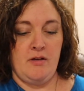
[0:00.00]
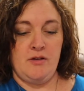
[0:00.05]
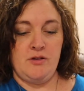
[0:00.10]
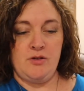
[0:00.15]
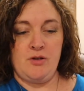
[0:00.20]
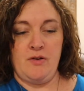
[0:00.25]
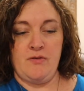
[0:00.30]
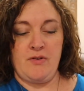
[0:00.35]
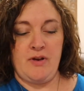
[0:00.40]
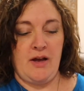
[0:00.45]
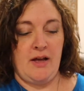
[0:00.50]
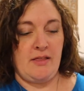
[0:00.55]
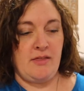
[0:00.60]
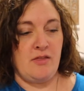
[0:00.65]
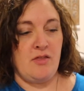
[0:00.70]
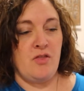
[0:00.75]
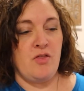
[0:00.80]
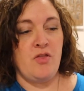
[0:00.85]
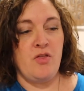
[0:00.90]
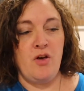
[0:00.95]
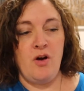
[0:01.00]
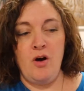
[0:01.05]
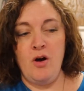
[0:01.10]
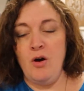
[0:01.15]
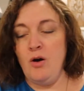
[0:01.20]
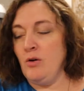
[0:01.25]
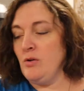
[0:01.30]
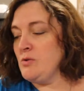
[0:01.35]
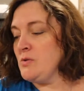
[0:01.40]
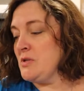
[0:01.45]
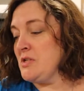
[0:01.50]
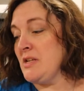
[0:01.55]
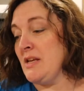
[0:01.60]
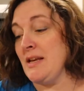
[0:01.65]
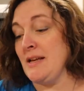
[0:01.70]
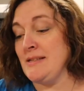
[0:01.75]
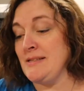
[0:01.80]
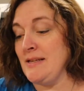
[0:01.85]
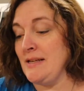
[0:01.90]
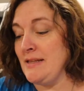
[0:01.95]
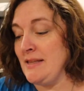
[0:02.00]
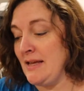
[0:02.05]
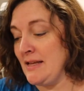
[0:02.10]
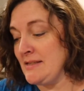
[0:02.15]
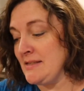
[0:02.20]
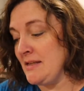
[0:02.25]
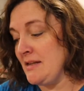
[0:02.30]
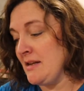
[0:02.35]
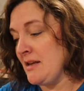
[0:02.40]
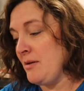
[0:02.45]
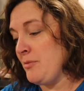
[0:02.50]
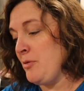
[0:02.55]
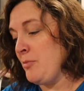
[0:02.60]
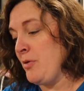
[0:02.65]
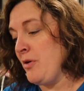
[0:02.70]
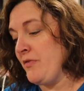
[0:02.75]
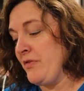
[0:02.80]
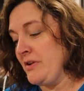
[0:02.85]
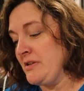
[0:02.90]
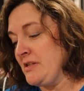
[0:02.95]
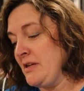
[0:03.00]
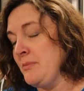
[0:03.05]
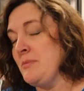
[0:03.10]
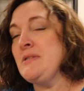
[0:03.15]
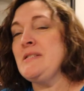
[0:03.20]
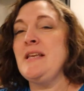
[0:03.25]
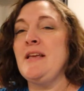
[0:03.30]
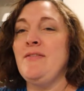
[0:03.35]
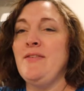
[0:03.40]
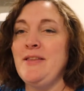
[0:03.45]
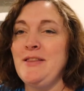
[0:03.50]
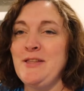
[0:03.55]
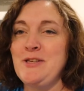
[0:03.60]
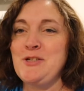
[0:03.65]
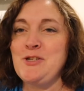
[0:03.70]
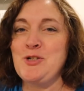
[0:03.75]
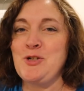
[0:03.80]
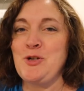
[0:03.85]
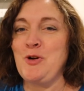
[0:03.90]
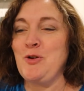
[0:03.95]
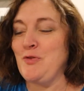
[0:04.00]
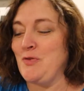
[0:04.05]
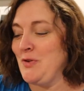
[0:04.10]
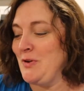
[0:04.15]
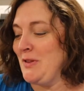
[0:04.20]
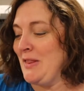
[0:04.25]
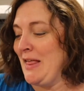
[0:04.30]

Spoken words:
So I've got those, which, like I said, that's going to come in perfect. I'm saving the shirt for